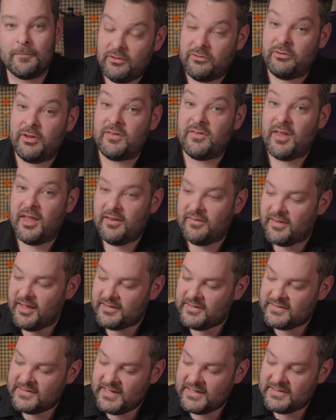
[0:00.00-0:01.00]
So it takes that
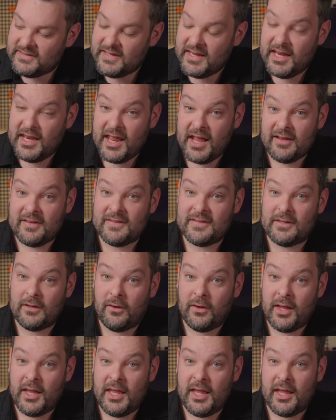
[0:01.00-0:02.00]
16x
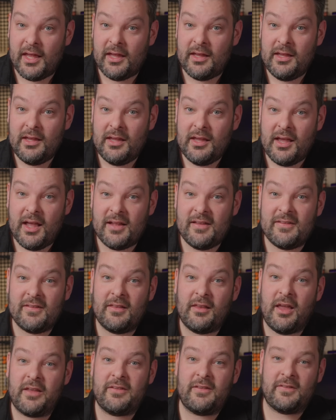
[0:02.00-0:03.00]
slot here and
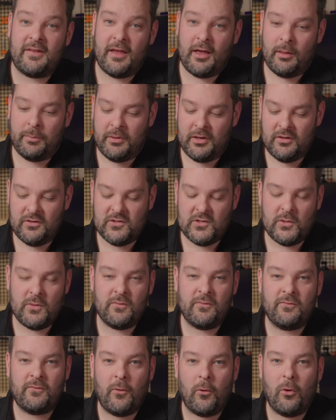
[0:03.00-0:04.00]
slices it up into
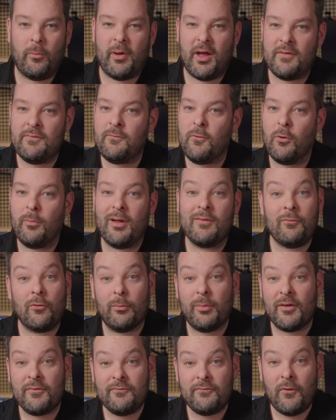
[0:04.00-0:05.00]

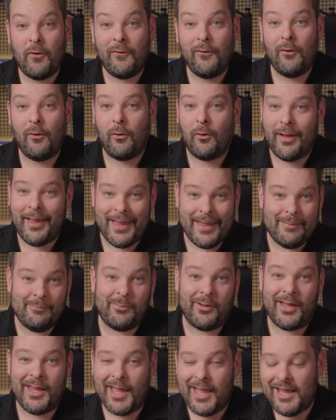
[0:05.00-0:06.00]
4x4x4x4 or
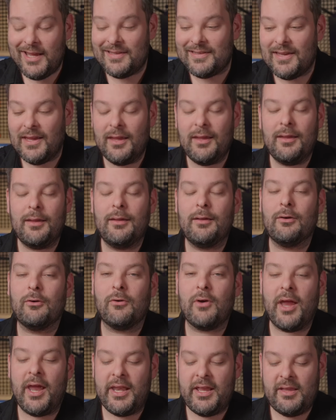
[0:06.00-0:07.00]
8x8
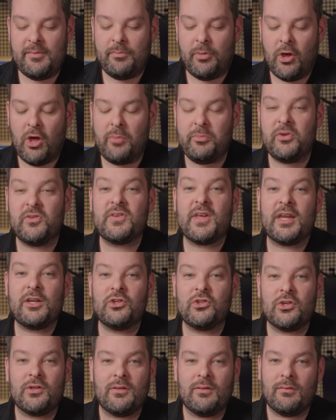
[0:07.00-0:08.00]
or any
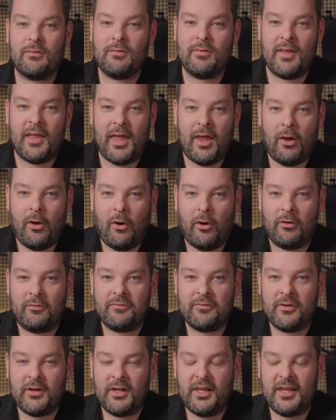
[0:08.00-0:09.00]
permutation
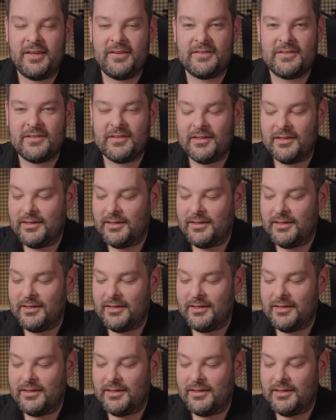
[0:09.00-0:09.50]
thereof, at least